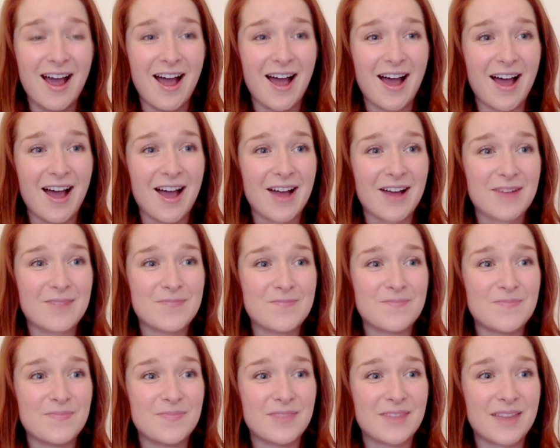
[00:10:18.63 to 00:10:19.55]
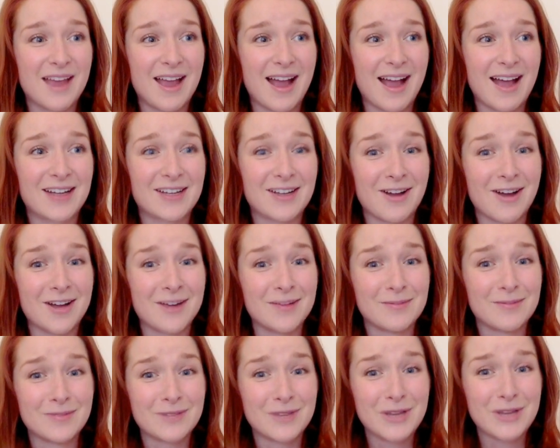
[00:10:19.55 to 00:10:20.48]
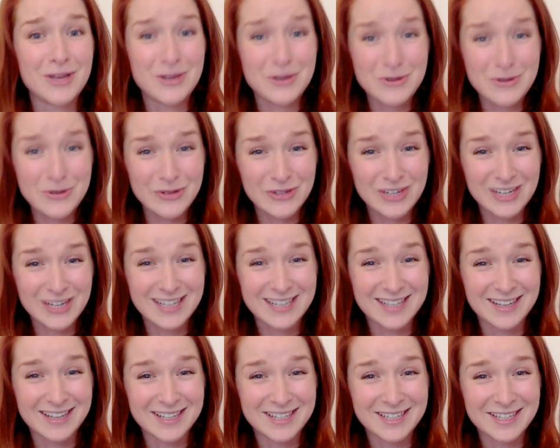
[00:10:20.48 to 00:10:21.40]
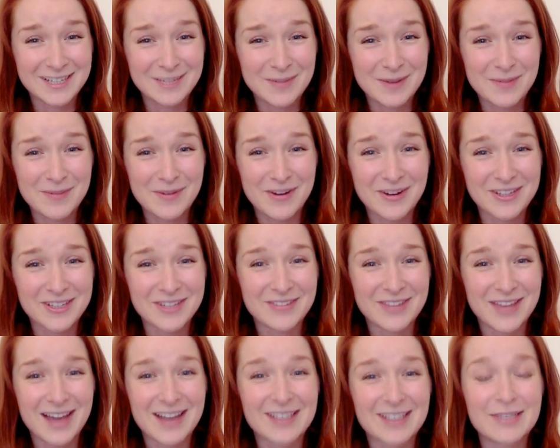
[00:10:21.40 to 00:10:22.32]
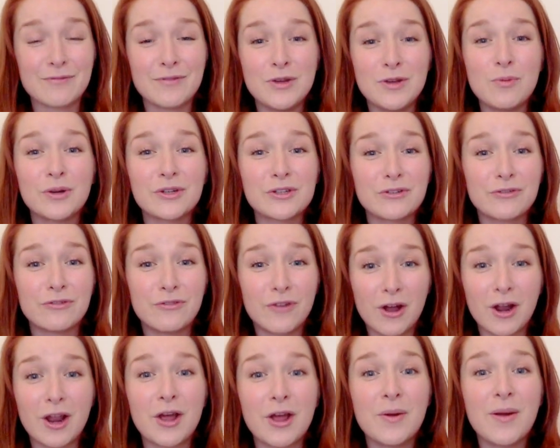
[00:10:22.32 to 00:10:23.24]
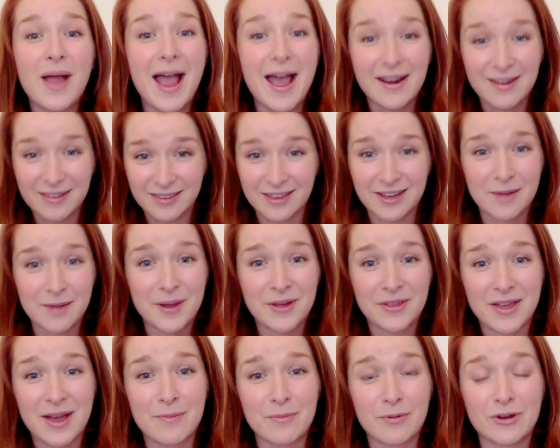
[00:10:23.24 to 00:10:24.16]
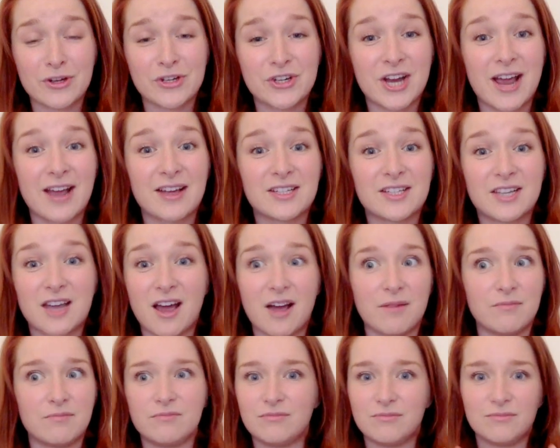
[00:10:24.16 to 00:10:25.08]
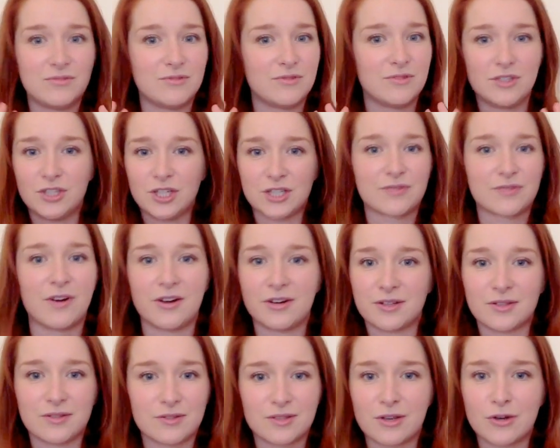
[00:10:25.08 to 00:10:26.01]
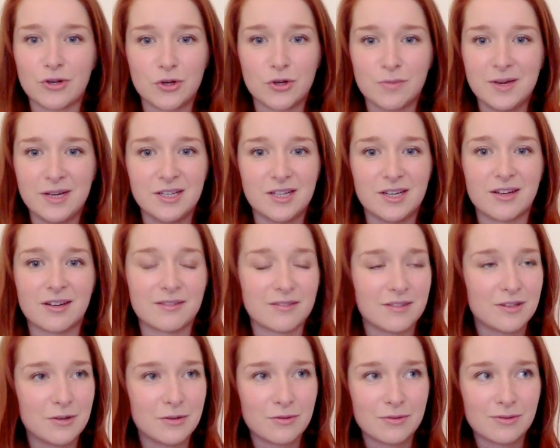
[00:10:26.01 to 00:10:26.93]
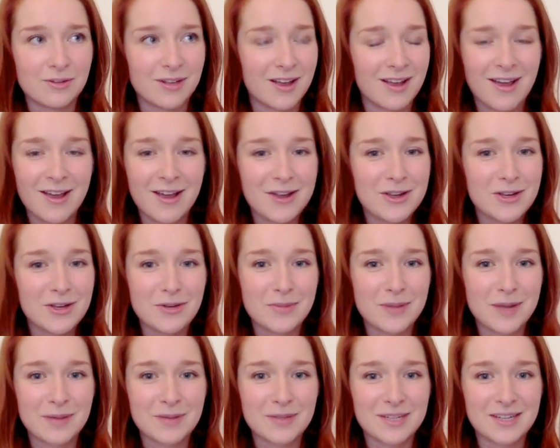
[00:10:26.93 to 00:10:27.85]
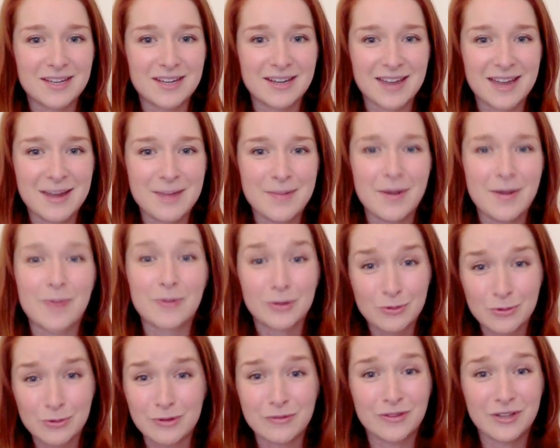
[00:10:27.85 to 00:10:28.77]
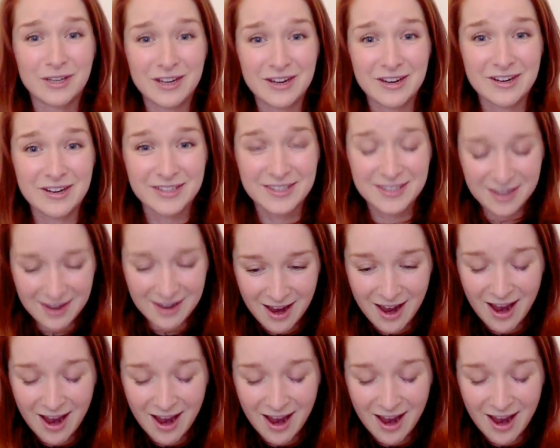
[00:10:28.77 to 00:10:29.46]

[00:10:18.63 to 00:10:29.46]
And I am hugely excited to be a part of that. So if you want to follow anything about that project, just find us on social media. You'll be able to keep up with all of the news.